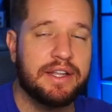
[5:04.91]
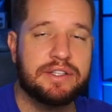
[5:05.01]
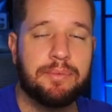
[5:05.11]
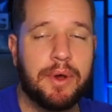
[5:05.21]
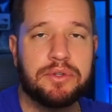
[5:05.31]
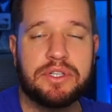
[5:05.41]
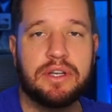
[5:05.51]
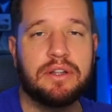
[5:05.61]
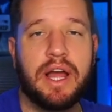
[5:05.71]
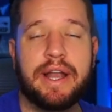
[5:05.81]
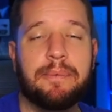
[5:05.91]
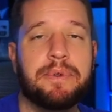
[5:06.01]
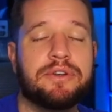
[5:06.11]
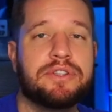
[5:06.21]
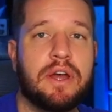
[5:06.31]
It's supposed to line up
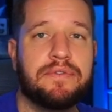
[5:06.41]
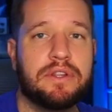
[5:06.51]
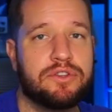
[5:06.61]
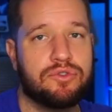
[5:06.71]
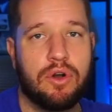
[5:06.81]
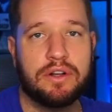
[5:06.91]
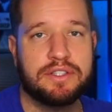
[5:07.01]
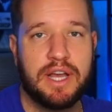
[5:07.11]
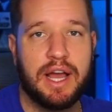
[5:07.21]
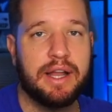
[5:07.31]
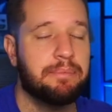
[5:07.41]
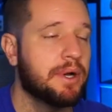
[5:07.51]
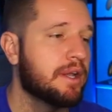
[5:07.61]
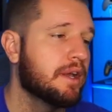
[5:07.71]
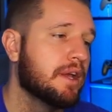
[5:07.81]
your stuff to the strong side,
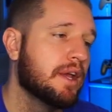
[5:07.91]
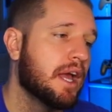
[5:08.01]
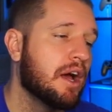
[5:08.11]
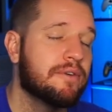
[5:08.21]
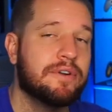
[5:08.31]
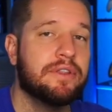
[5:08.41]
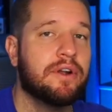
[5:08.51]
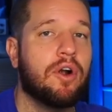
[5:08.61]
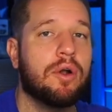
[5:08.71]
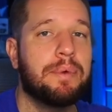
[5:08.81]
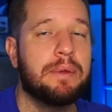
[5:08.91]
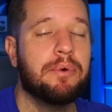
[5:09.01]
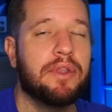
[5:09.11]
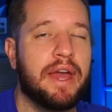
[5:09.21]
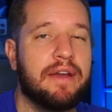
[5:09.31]
but however, there are
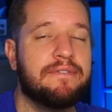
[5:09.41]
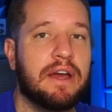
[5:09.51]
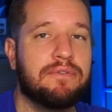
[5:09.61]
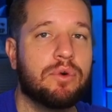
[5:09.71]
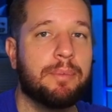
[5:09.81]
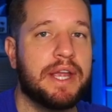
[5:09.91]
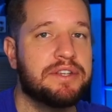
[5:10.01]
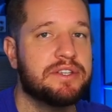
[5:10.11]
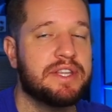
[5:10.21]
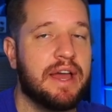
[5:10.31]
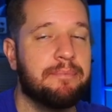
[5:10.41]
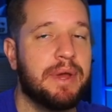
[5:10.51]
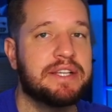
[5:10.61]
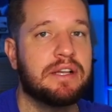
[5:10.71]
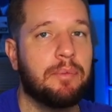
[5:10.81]
people that have found formations that
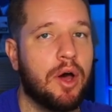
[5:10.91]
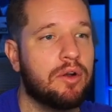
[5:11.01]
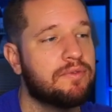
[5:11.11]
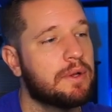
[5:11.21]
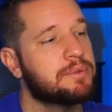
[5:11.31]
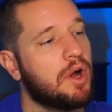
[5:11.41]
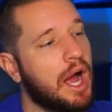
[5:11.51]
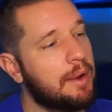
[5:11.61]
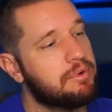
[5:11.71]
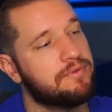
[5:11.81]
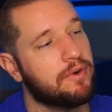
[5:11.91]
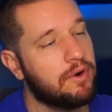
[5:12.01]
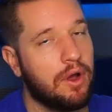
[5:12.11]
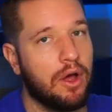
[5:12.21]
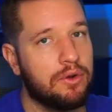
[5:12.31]
mess up auto flip. So I
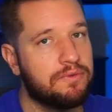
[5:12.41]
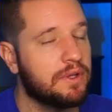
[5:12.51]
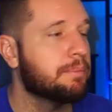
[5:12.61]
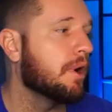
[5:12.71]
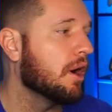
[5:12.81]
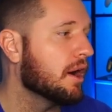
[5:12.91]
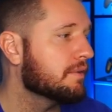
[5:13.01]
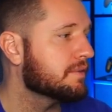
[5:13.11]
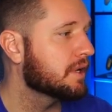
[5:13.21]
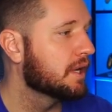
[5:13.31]
prefer auto flip off.